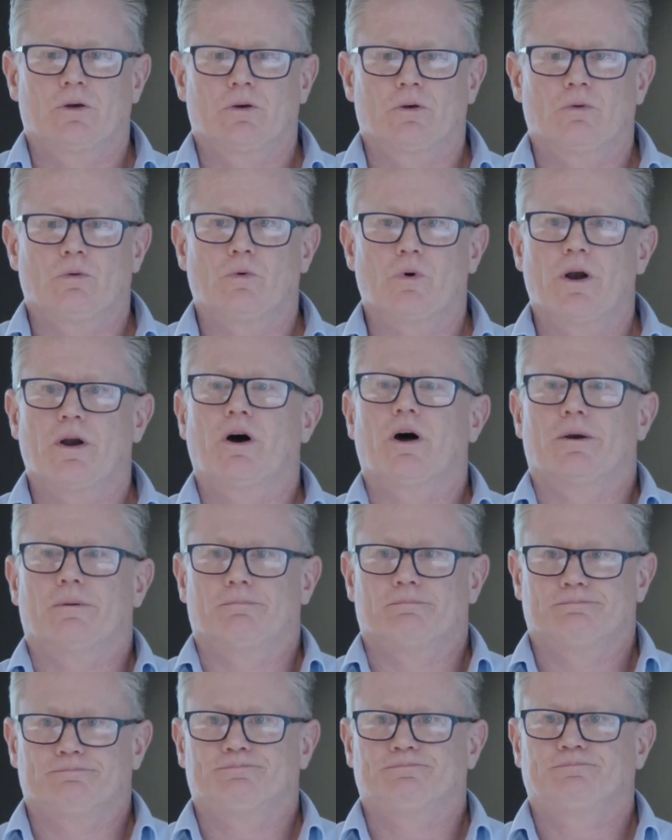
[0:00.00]
Why not?
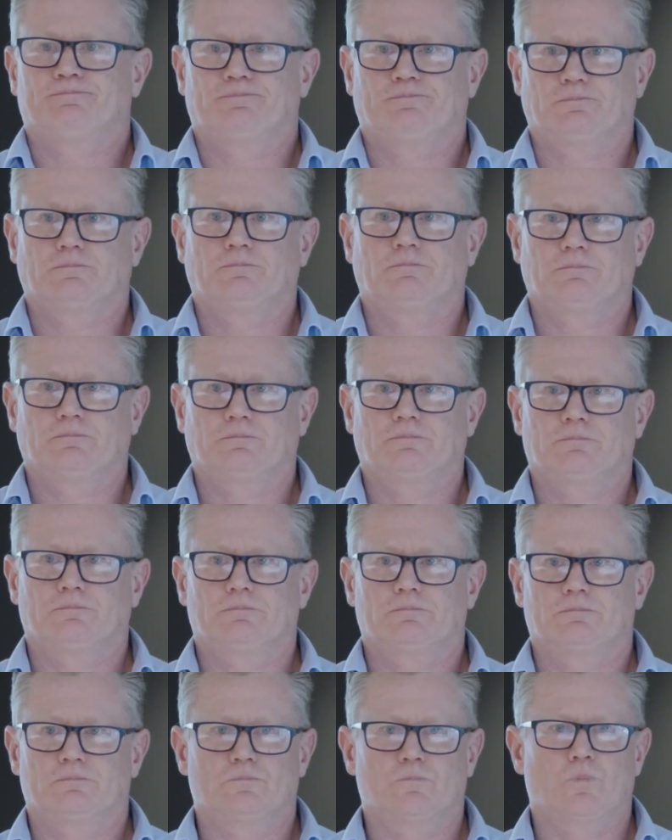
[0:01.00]

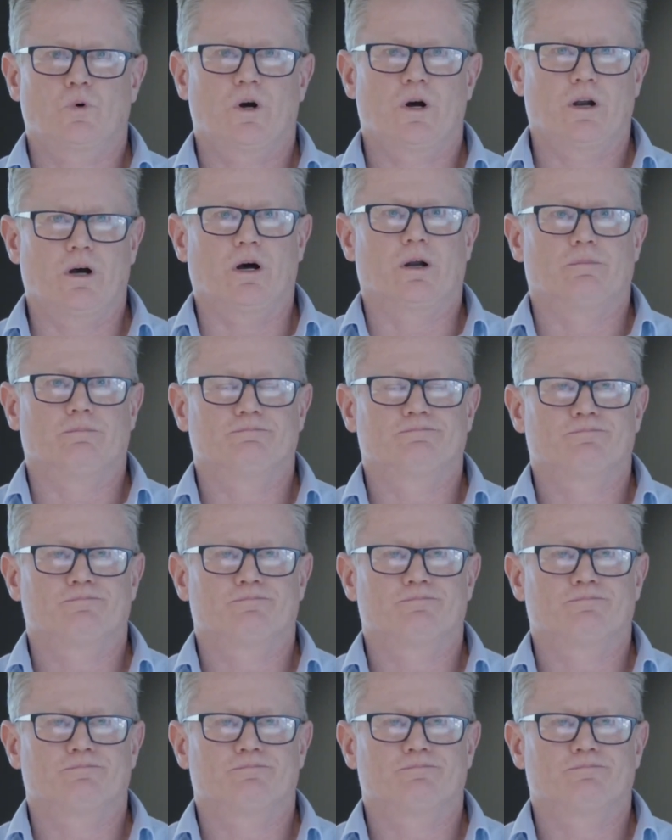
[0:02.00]
Why not?